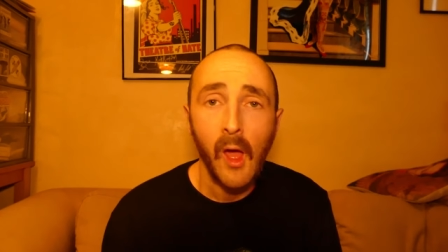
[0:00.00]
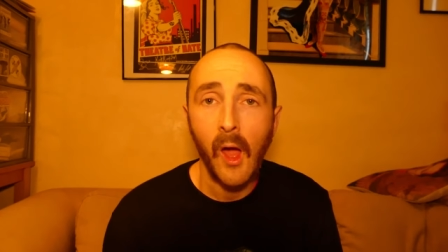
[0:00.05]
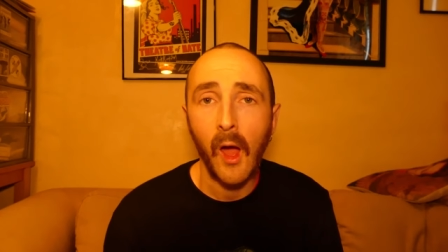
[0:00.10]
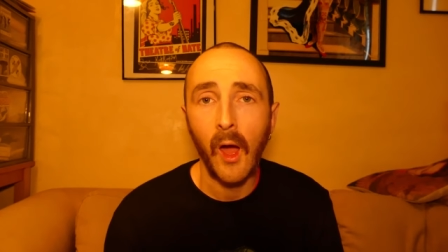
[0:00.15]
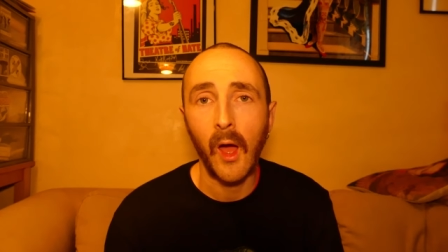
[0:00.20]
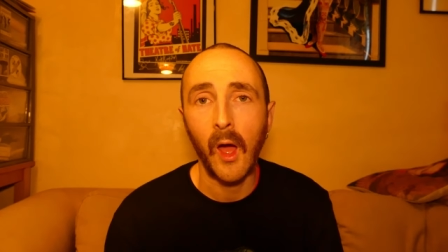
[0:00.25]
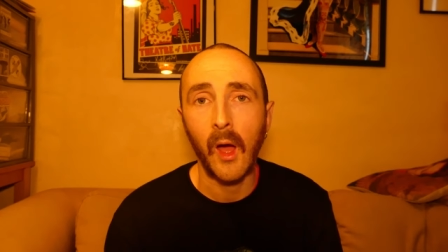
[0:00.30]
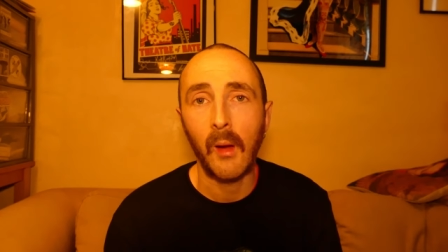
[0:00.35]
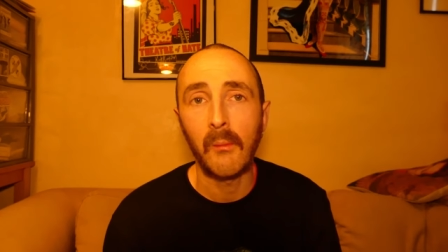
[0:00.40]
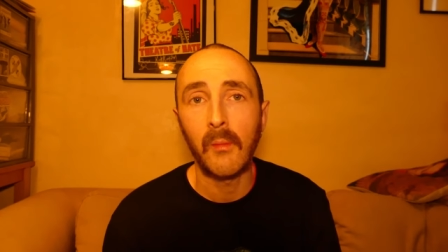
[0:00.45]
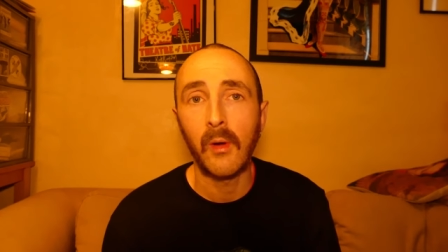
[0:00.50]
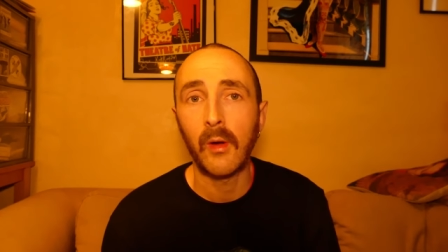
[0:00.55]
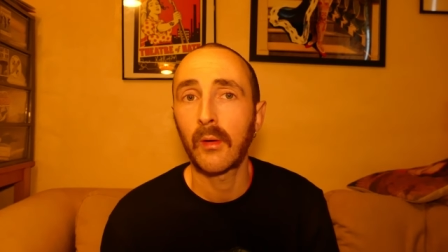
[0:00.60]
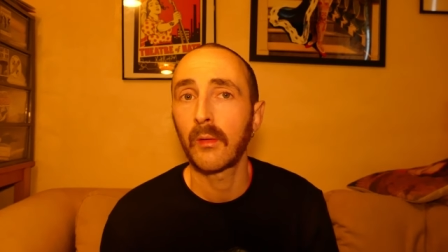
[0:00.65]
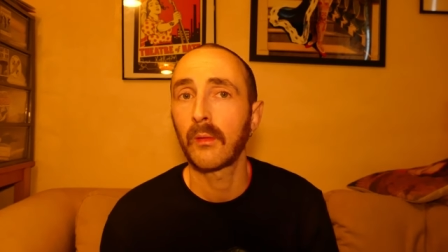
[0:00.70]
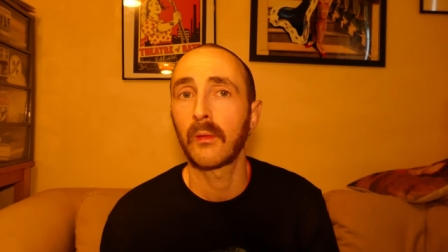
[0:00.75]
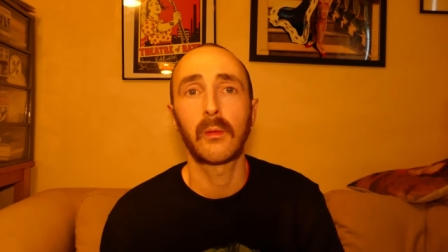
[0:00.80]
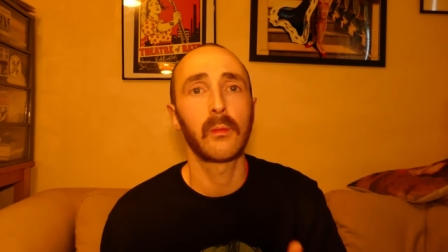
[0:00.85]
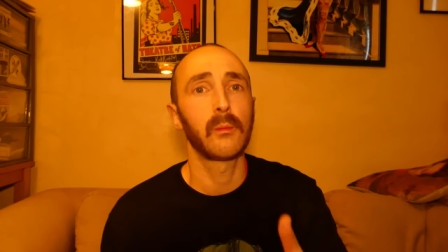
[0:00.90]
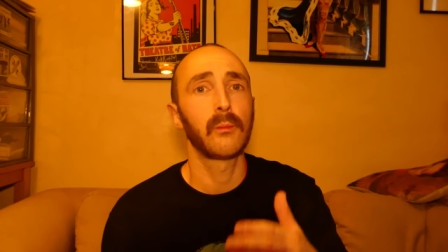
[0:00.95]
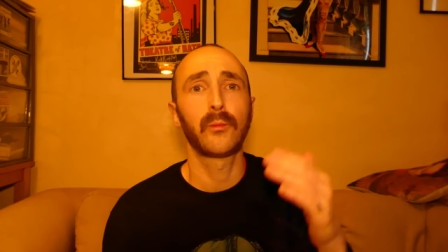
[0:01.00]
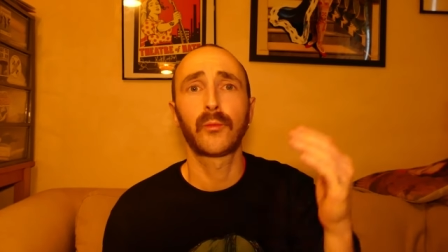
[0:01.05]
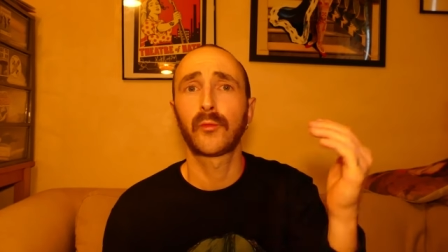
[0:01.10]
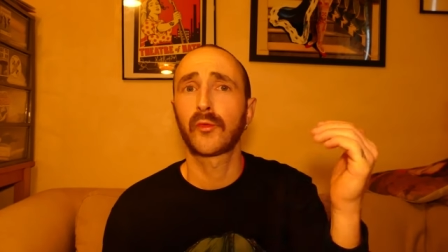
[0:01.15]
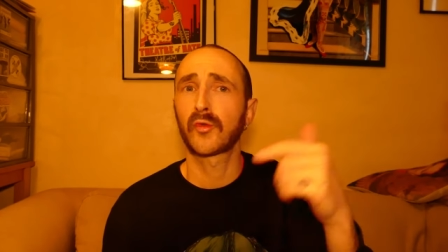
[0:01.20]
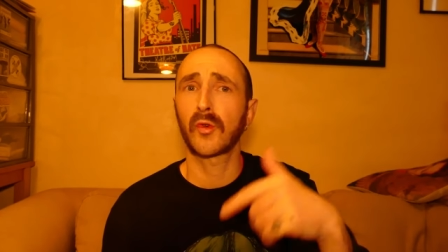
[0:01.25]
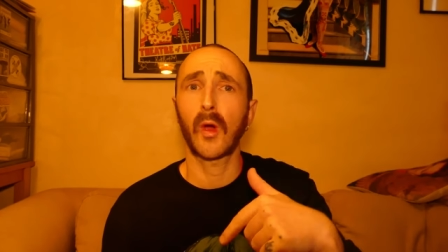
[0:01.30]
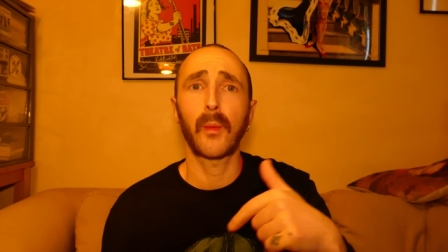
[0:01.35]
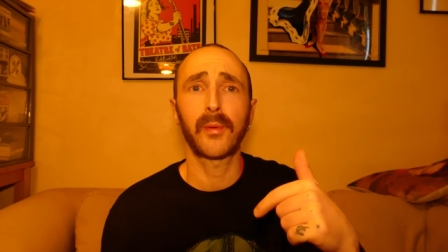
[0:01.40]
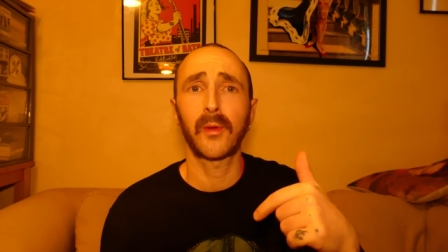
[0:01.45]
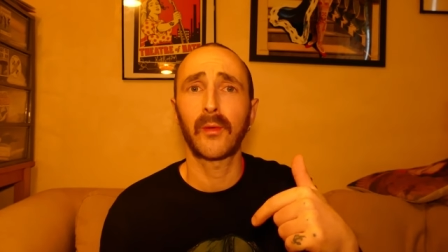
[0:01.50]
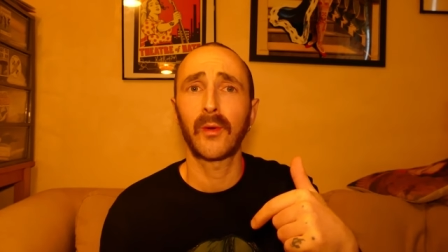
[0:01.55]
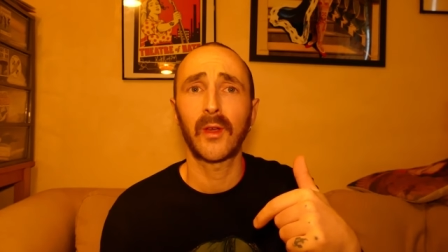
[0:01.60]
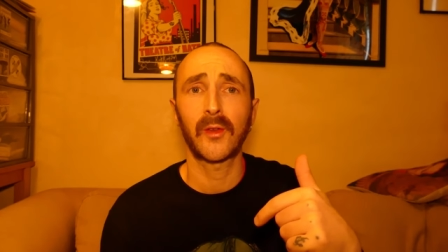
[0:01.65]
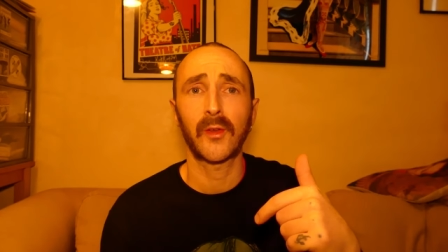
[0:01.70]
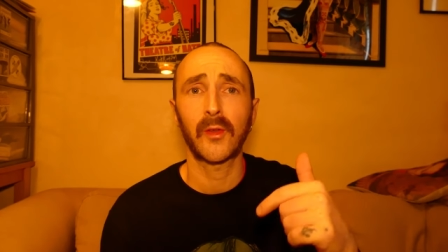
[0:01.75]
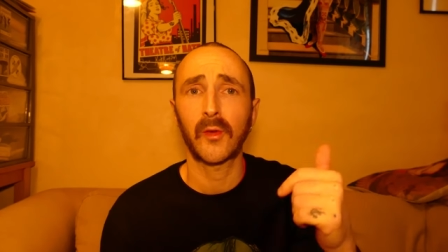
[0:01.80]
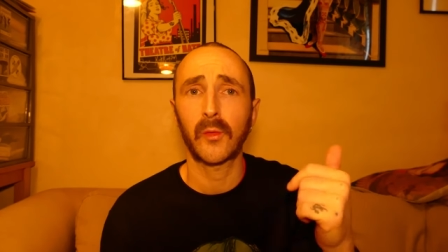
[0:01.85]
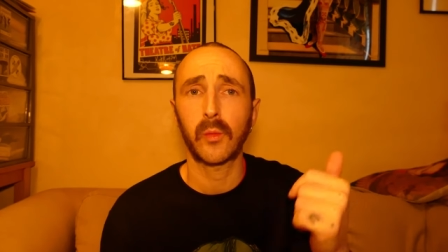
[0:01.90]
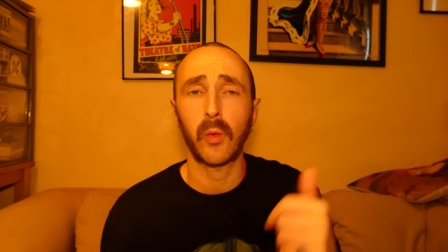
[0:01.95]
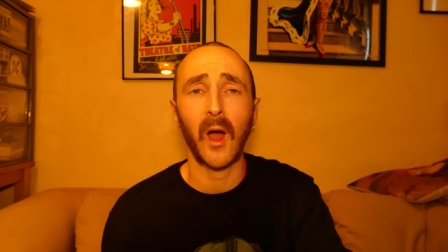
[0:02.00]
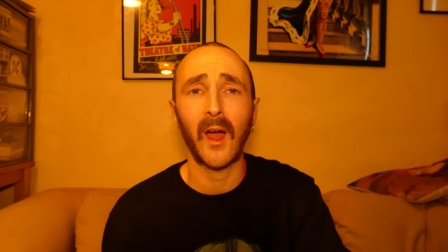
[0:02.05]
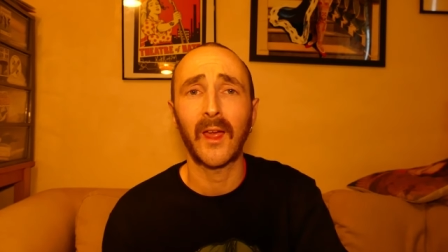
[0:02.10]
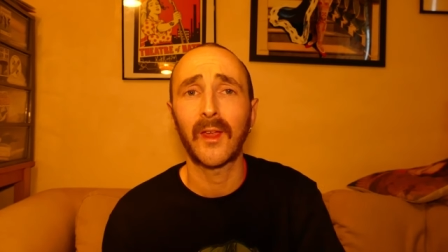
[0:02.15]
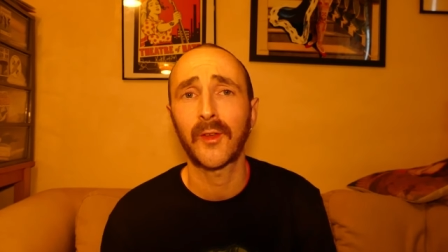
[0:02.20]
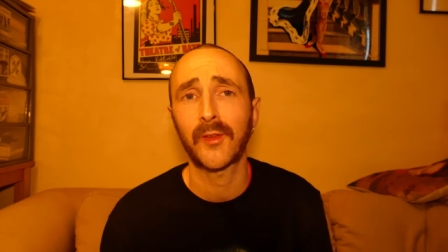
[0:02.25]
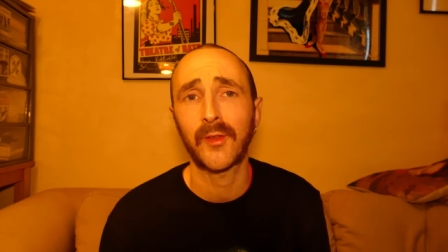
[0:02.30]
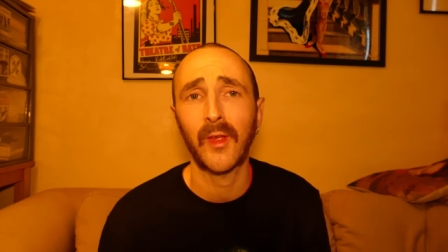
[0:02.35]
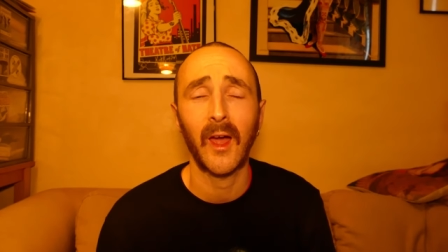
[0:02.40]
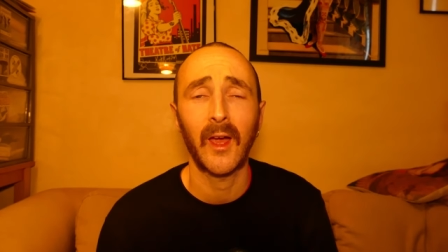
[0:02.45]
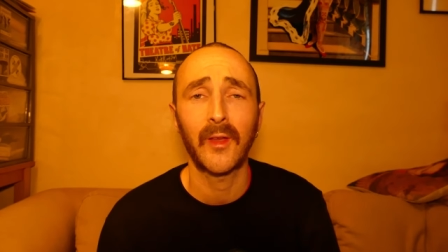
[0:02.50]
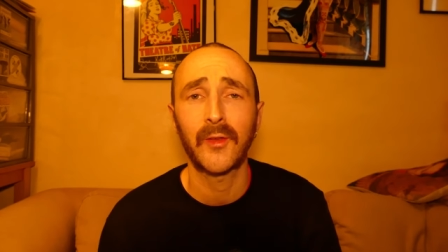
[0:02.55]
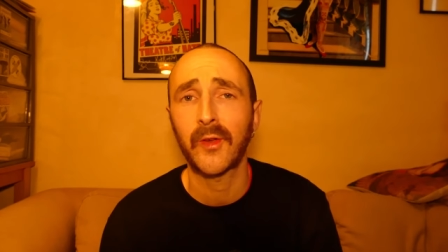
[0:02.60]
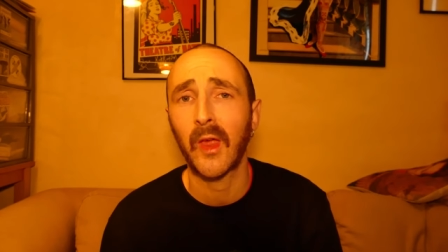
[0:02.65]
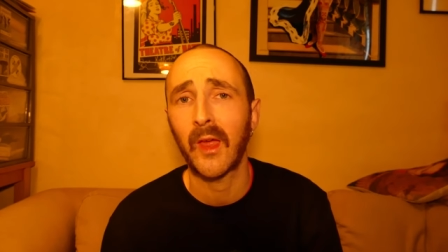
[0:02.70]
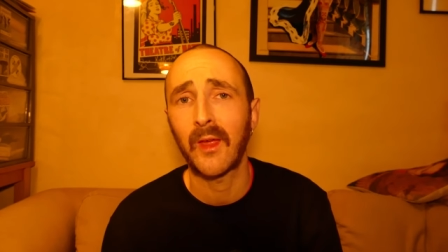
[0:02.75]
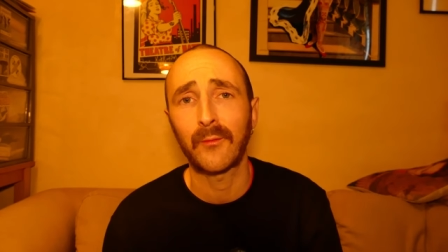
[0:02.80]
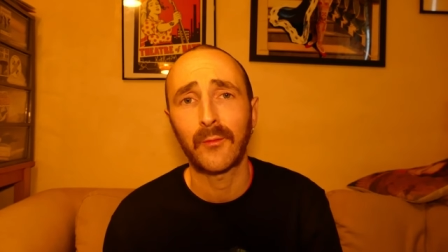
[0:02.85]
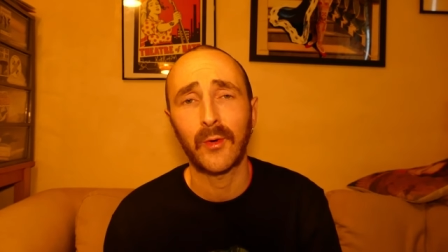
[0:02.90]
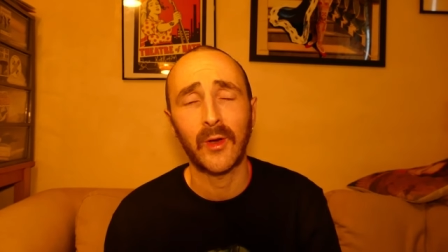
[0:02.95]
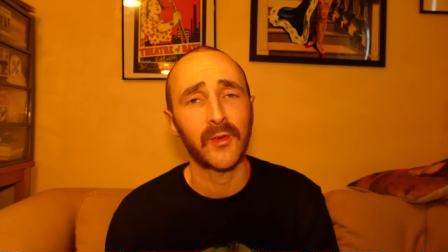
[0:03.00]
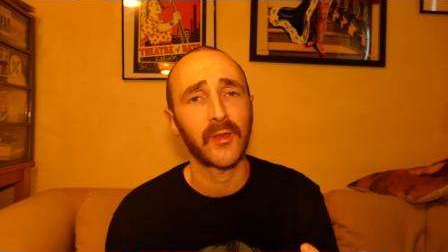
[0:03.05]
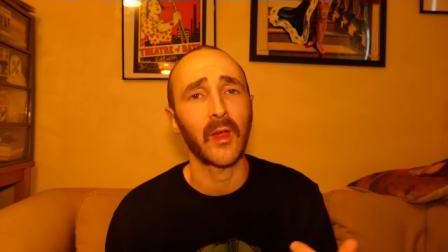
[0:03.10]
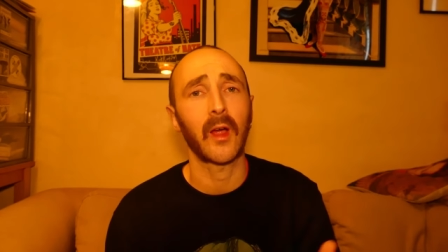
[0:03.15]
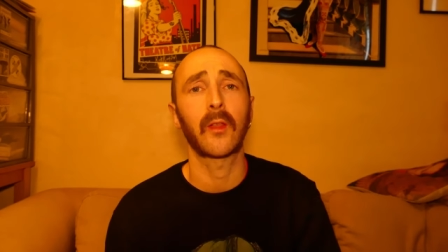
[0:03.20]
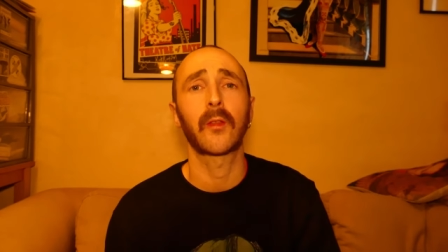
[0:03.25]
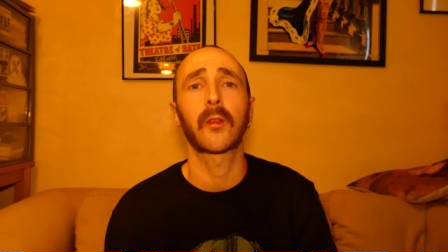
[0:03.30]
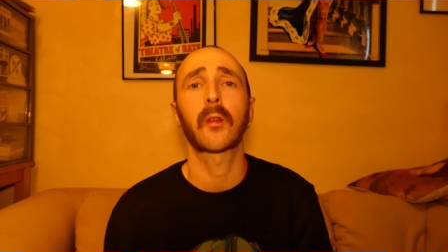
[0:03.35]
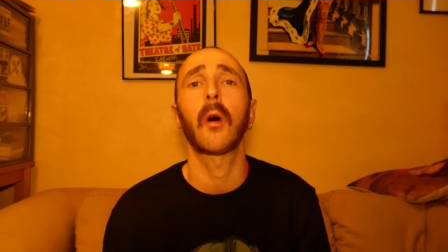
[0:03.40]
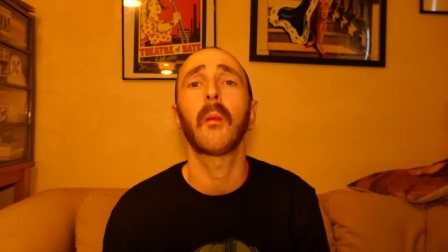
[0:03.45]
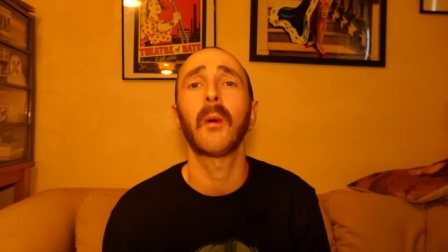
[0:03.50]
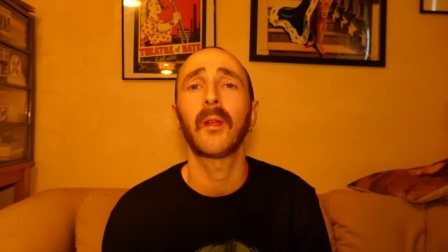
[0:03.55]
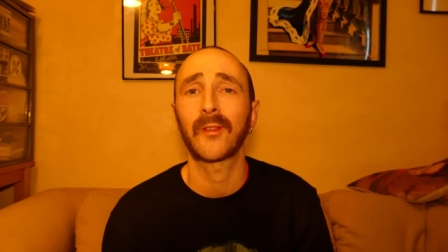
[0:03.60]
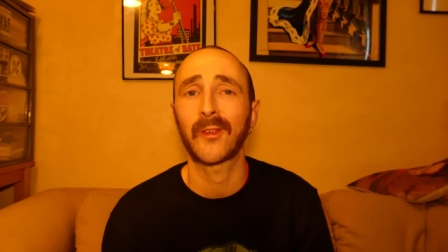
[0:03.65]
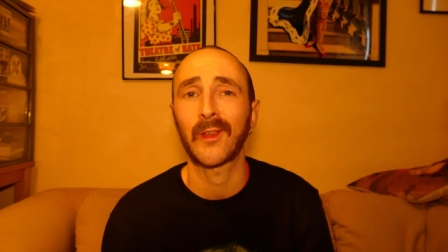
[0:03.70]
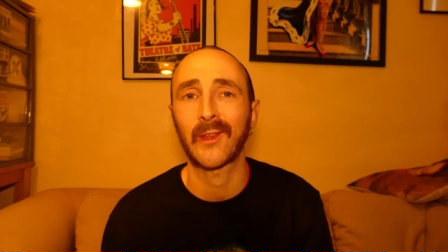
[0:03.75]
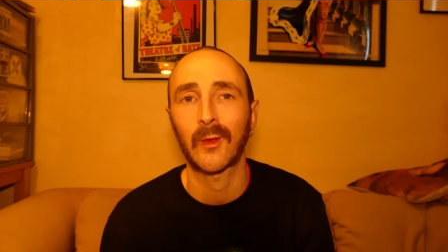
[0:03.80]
Um, Drop your reasons why you started skating freestyle in the comments,